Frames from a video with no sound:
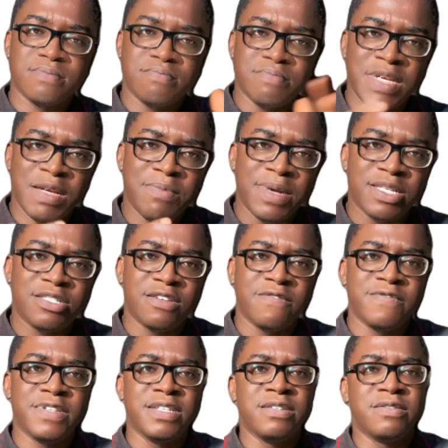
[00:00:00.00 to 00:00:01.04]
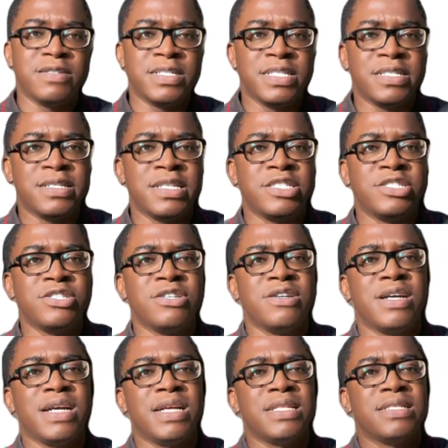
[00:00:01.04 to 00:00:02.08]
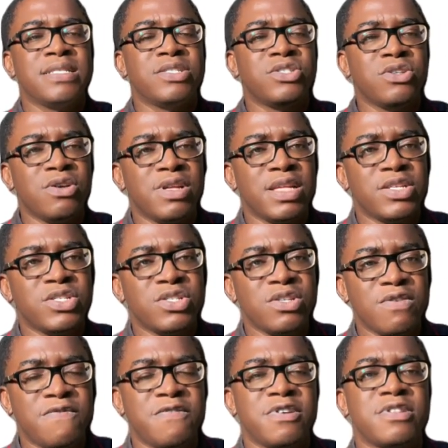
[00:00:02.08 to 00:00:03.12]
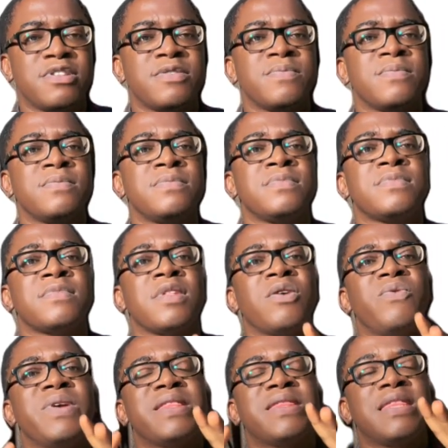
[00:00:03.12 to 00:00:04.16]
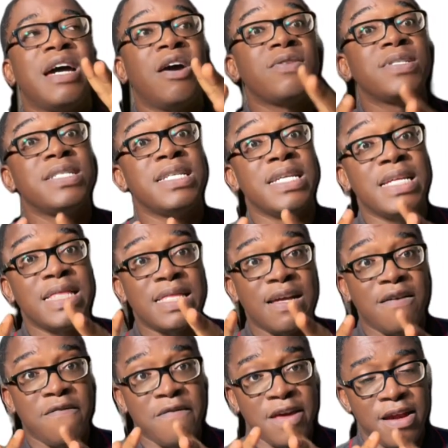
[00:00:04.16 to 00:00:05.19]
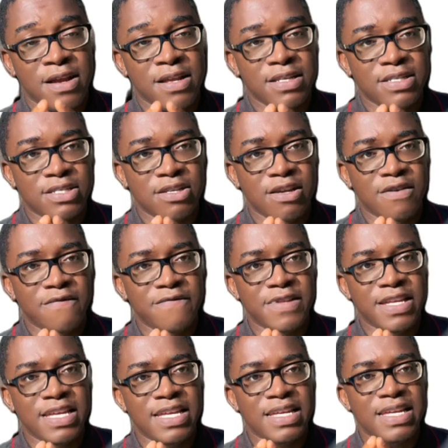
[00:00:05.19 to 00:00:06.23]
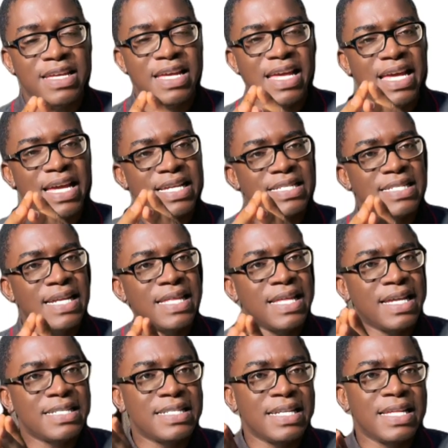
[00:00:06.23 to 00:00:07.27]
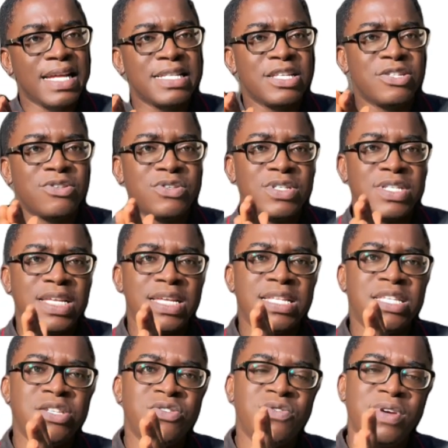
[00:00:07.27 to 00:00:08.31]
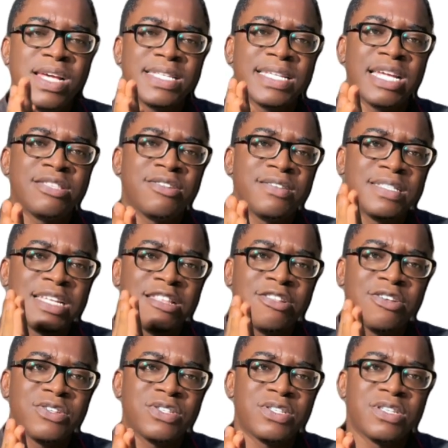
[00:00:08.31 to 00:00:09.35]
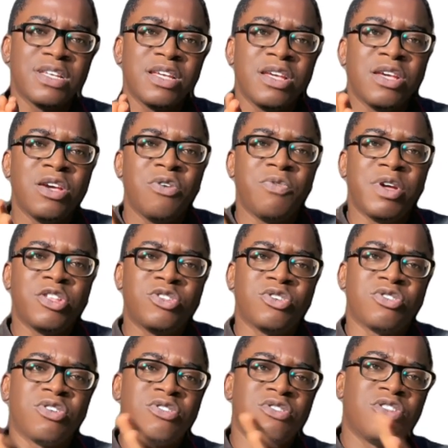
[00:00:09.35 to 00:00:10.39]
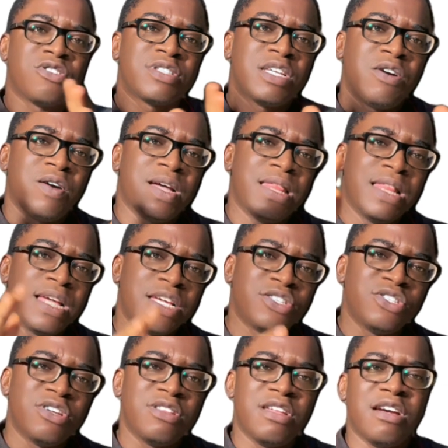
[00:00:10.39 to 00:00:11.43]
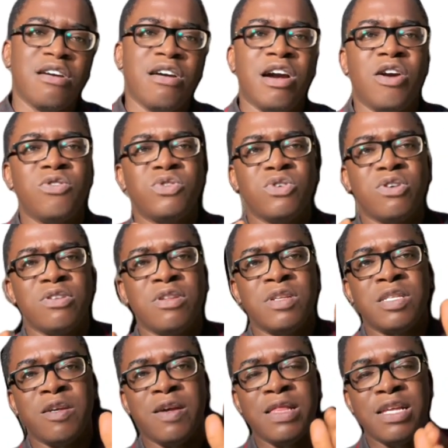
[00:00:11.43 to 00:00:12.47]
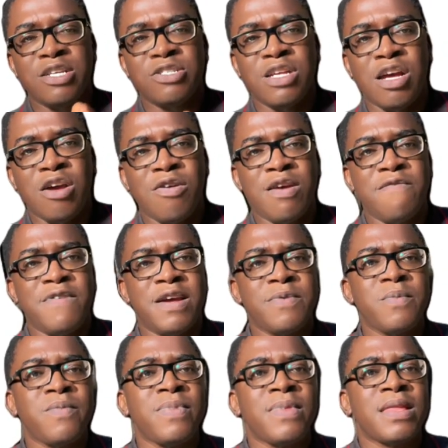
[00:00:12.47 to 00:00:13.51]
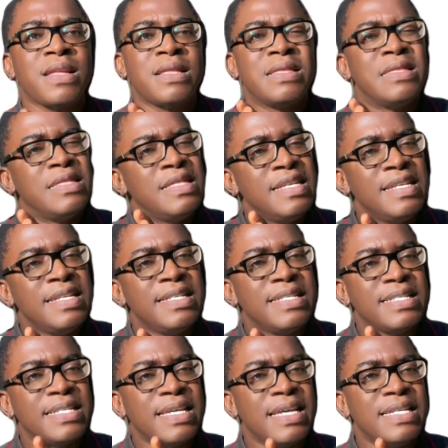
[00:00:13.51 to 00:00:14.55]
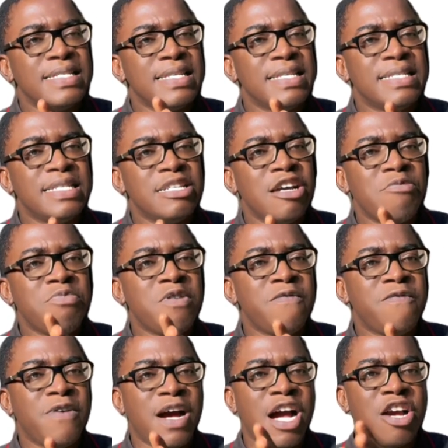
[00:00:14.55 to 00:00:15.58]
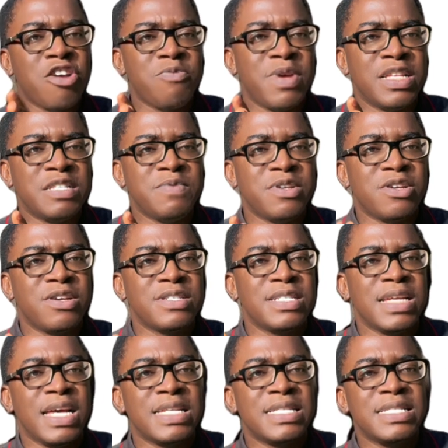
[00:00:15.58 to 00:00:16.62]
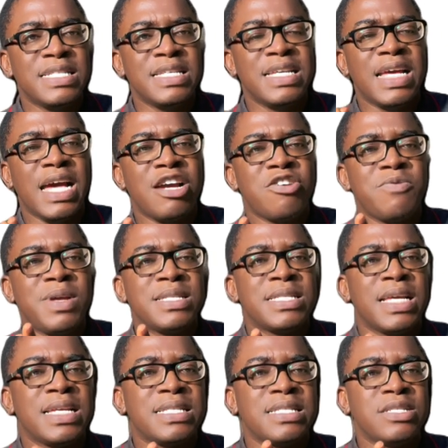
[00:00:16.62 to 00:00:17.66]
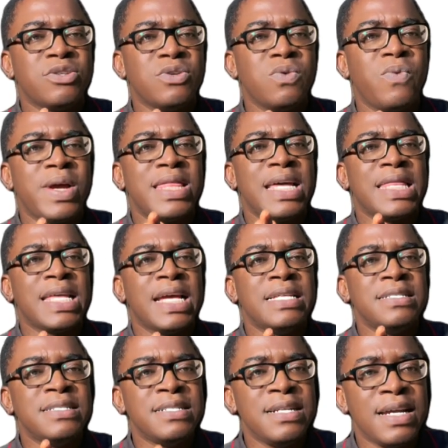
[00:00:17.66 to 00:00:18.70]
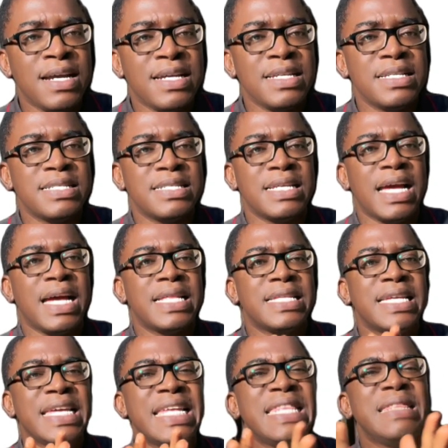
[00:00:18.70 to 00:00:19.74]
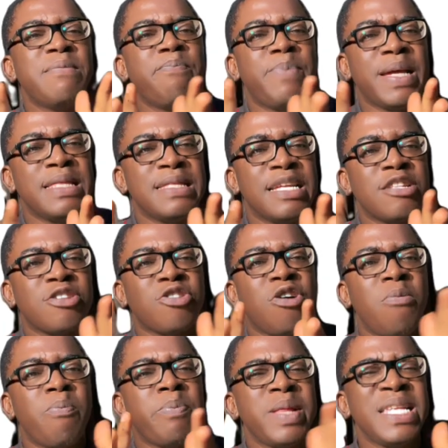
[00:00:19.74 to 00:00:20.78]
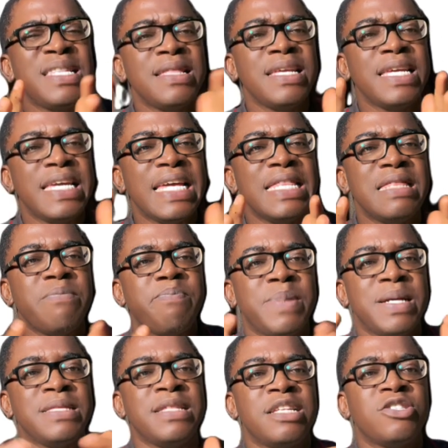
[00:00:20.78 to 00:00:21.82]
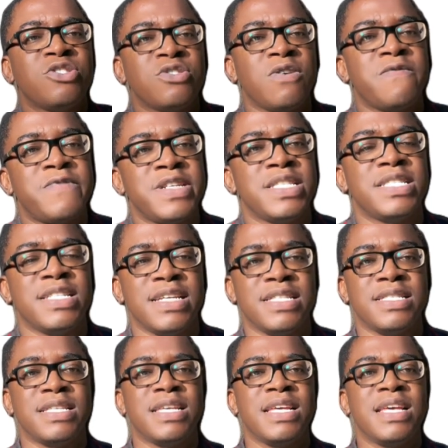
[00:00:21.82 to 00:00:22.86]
members of the legislature, and so on and so forth, without the interference of the external state. That is to say, the US cannot tell us when to conduct our election or how to conduct our election. However, this case is still open for argument, because there are still arguments as to whether Nigeria is an independent, completely independent sovereign state.